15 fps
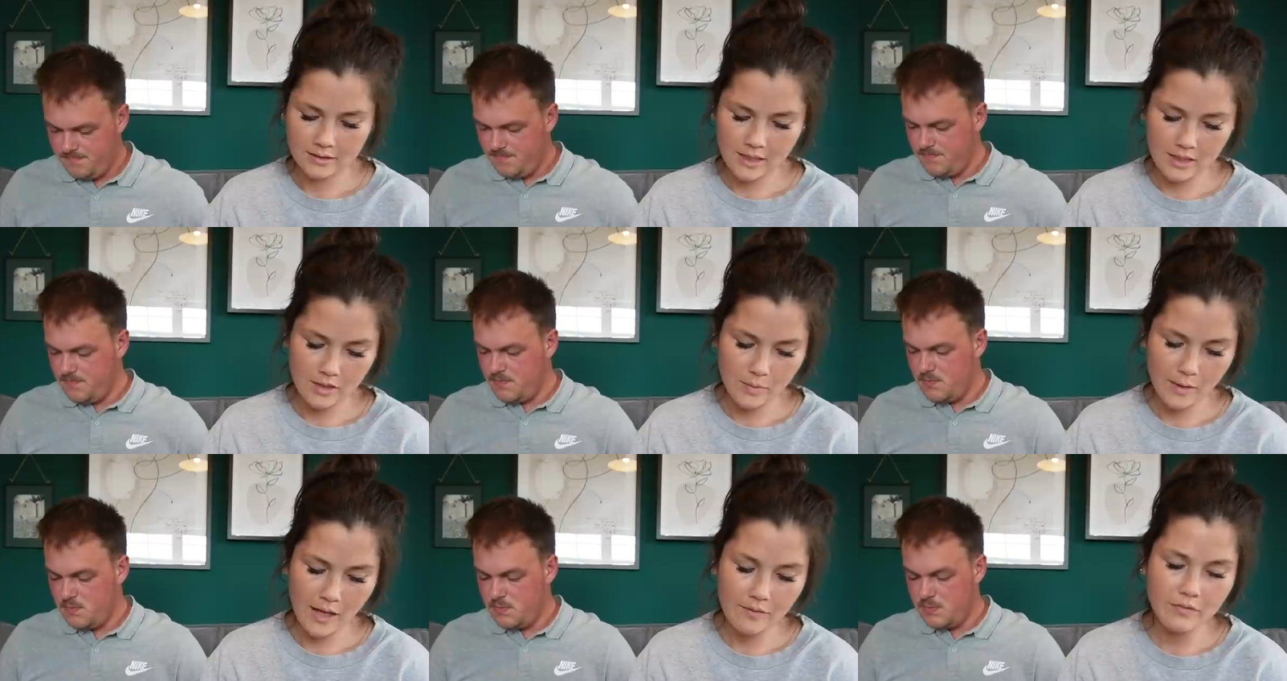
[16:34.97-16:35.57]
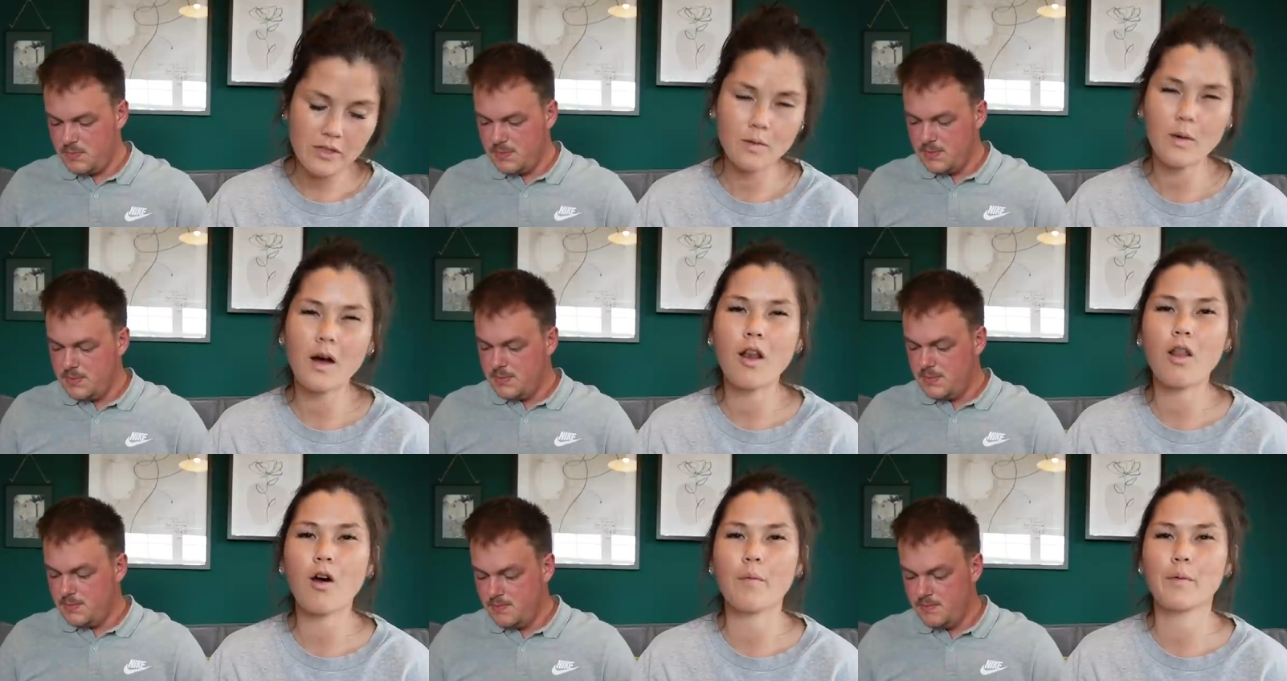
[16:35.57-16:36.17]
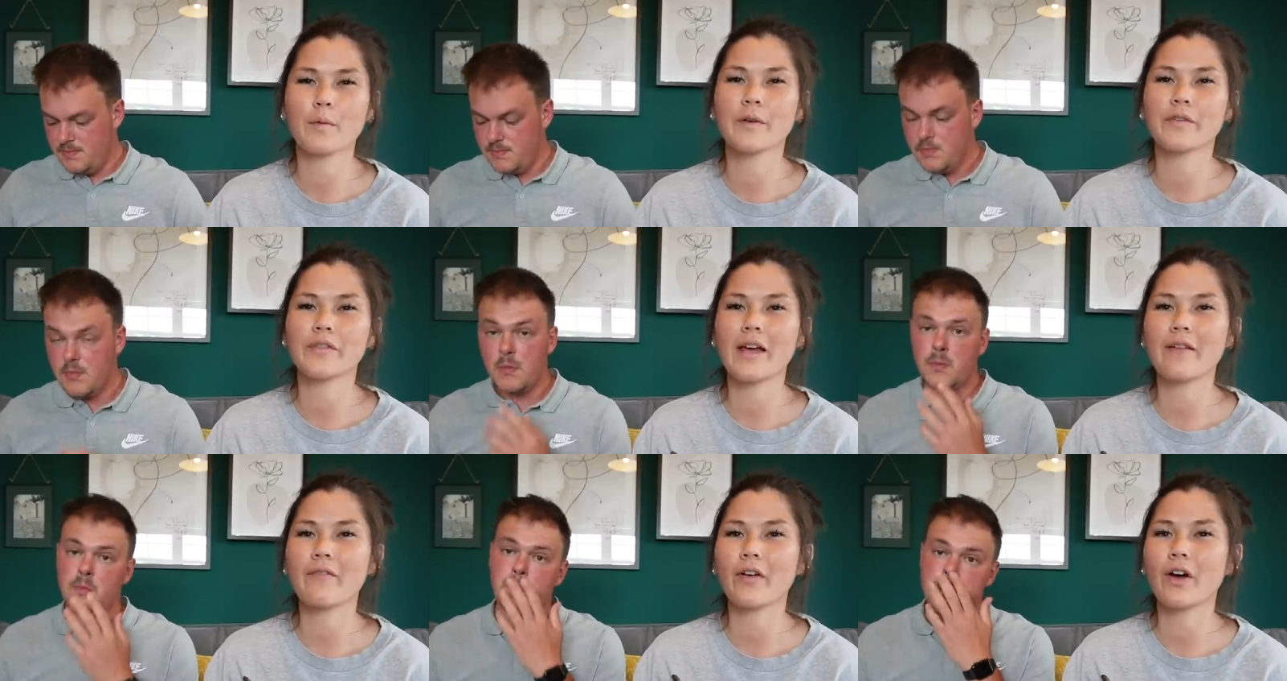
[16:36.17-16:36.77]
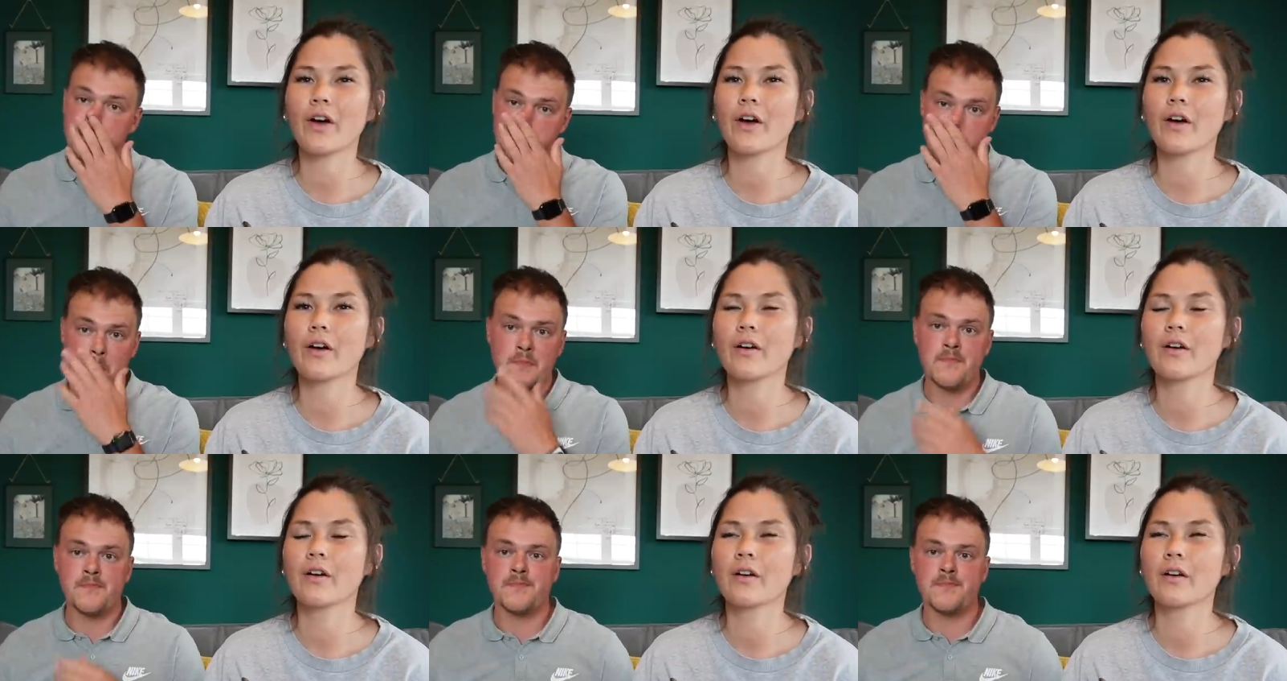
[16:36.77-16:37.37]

Speaker 1: Yeah, so we have this quite a lot, but we've never